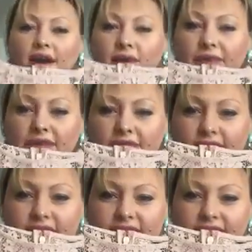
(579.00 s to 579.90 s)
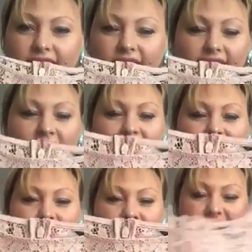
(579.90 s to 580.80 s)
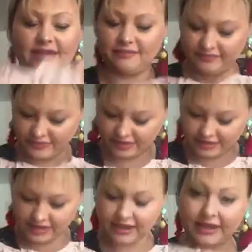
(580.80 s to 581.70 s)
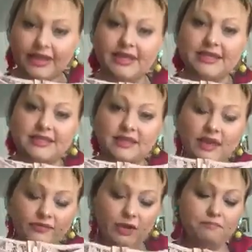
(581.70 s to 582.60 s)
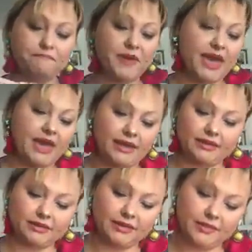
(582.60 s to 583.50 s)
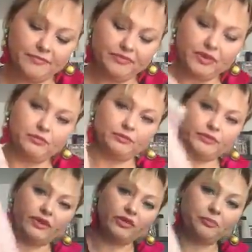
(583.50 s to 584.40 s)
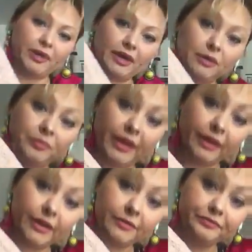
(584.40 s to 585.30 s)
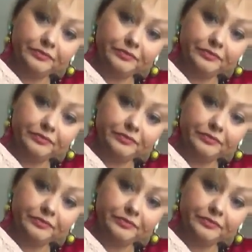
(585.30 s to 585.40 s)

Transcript: I mean, the detailing is amazing. The color is very pale pink.